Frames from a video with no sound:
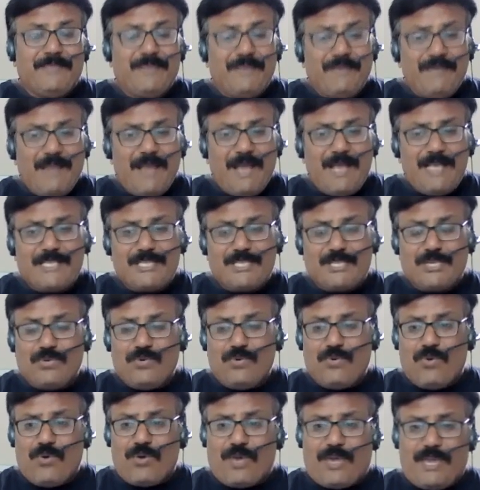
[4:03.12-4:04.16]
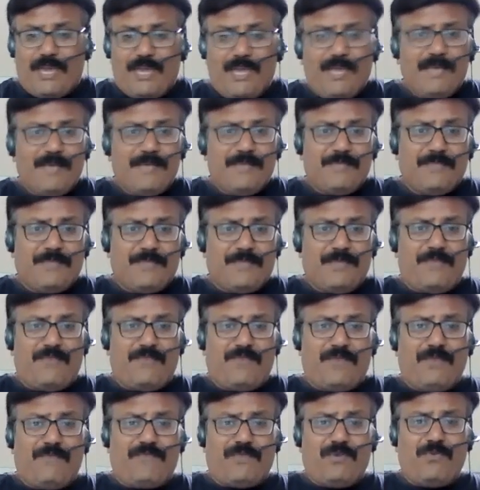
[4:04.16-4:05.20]
they will ask you, okay,
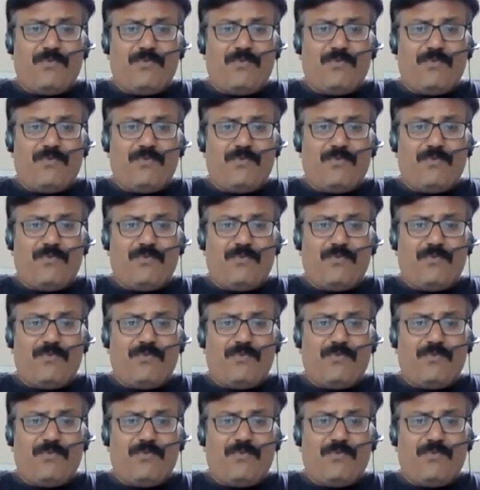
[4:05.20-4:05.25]
if